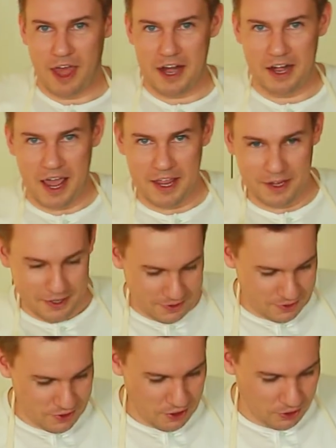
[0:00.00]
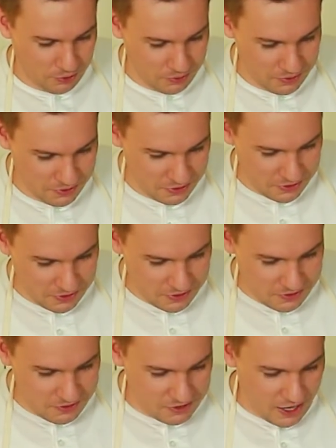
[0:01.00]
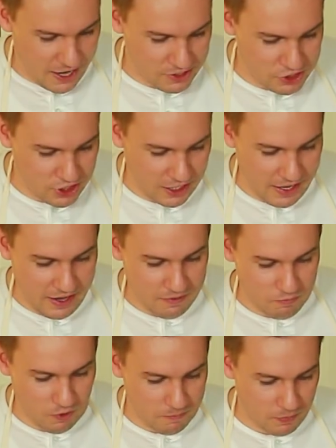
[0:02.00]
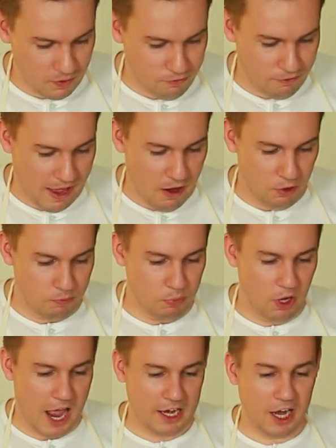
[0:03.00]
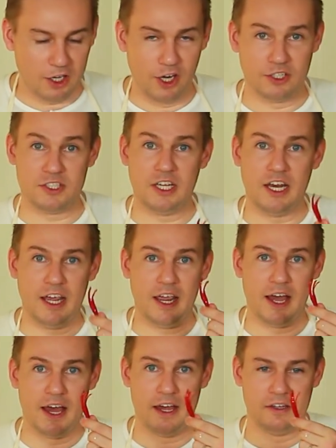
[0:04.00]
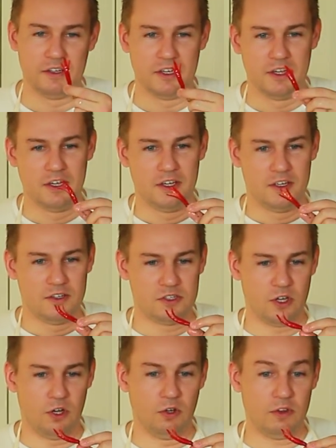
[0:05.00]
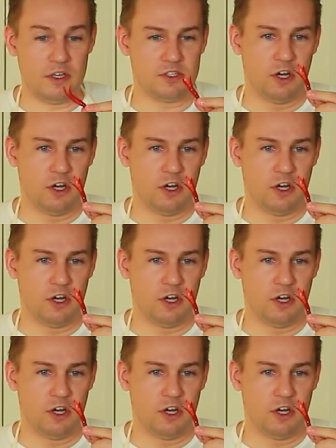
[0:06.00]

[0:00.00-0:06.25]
that like, kind of chili flour, yung bulaklak ng sili, ha? So these